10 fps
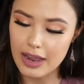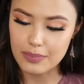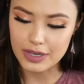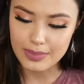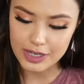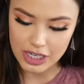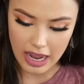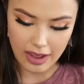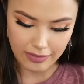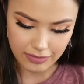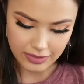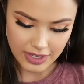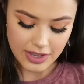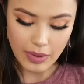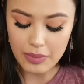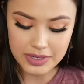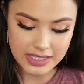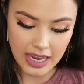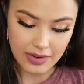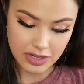I pretty much have, I wouldn't
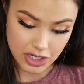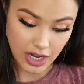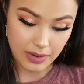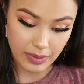say every shade,